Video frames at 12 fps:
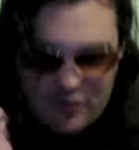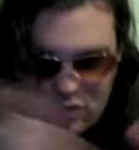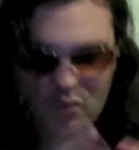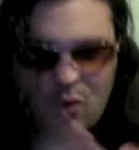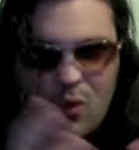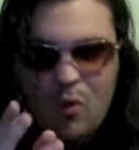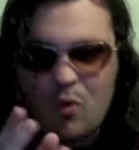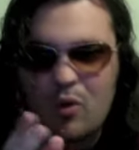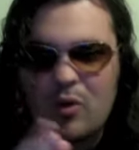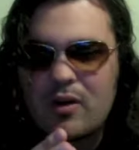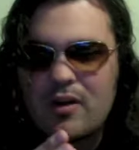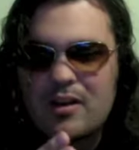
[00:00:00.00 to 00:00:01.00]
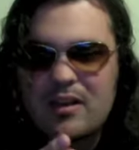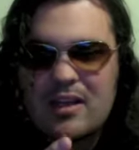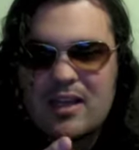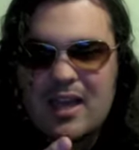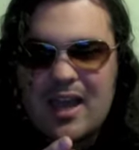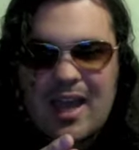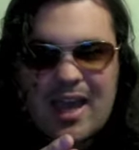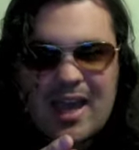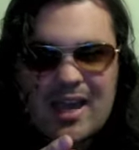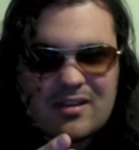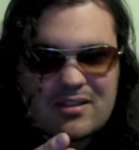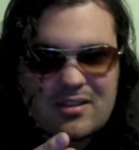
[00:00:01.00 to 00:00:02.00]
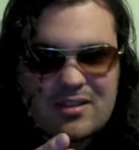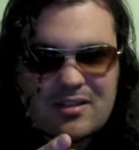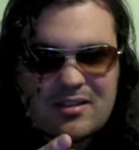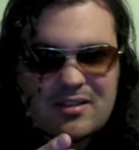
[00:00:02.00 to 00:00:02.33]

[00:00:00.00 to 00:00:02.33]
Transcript: gore, and